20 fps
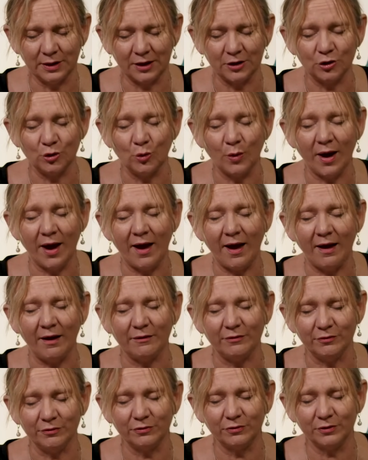that You
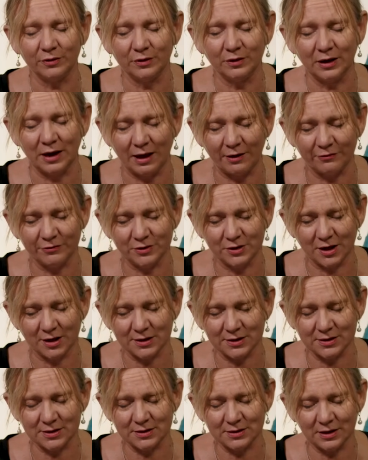have loved
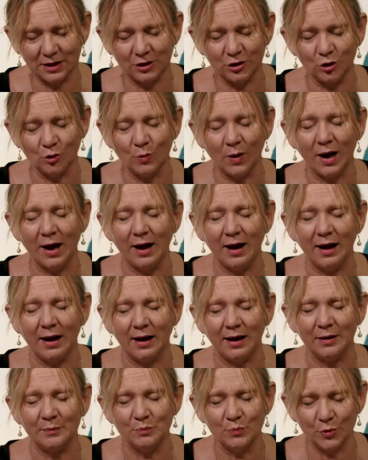us, that You
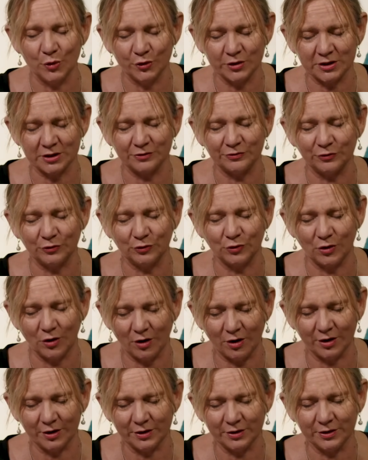are a merciful
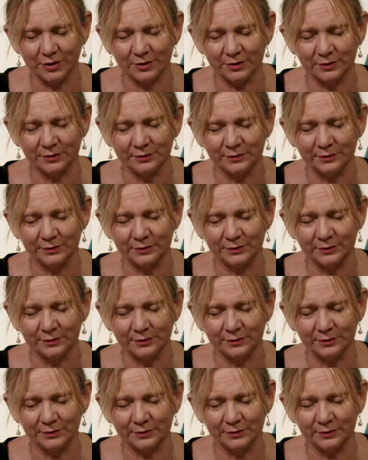God.